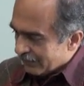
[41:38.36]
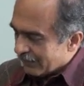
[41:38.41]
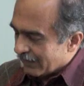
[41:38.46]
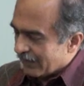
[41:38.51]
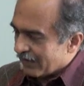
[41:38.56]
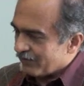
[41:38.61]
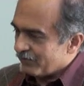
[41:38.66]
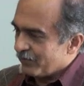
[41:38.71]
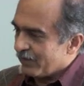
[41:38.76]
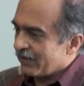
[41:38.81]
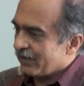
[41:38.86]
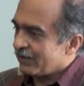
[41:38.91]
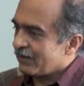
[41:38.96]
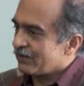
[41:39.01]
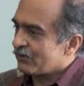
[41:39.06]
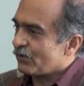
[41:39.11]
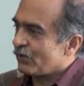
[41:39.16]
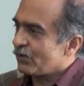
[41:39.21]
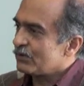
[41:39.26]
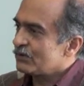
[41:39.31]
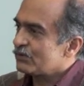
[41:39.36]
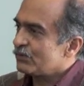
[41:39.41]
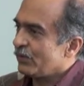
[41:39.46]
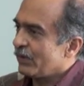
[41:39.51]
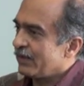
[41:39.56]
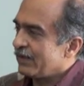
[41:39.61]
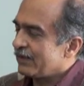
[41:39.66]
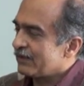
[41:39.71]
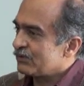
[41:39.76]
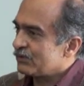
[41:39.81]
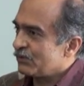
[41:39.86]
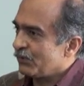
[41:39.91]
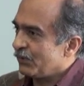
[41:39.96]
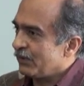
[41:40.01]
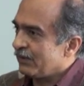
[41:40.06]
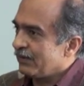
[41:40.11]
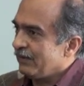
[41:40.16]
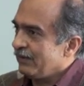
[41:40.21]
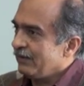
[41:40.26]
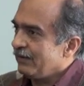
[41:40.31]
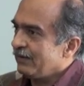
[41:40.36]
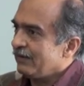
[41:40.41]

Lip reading: the government has also understood